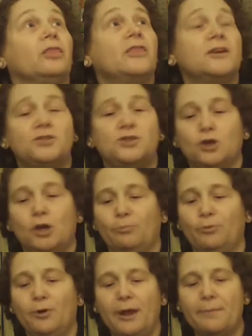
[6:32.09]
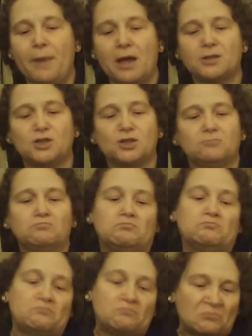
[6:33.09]
This you can pretty much
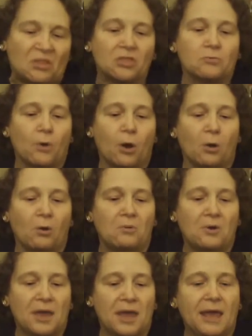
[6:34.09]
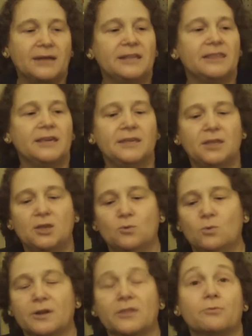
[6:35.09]
throw anything that you
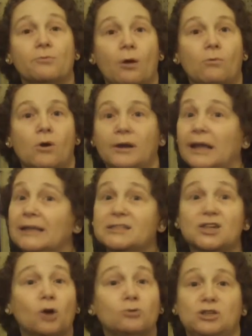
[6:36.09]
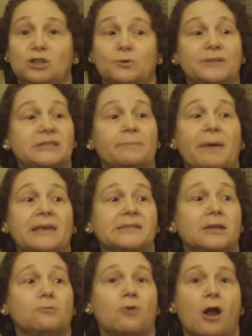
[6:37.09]
want to throw on it. It's go-to, it's a
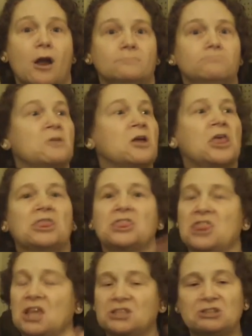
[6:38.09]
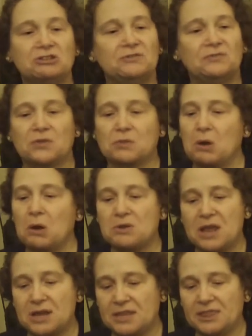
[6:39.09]
basic rod. That's good for throwing
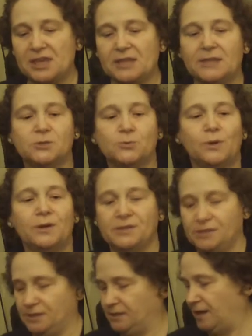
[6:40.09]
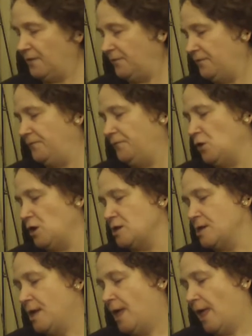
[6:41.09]
anything. This one is a 7 foot
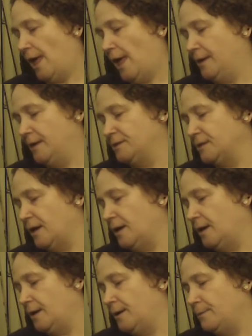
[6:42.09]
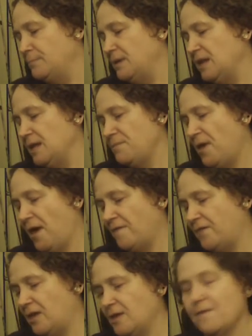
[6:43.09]
and it's a medium
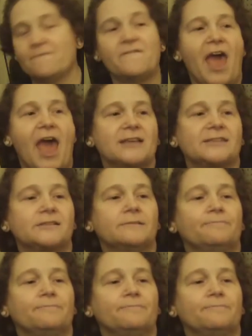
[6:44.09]
heavy, fast.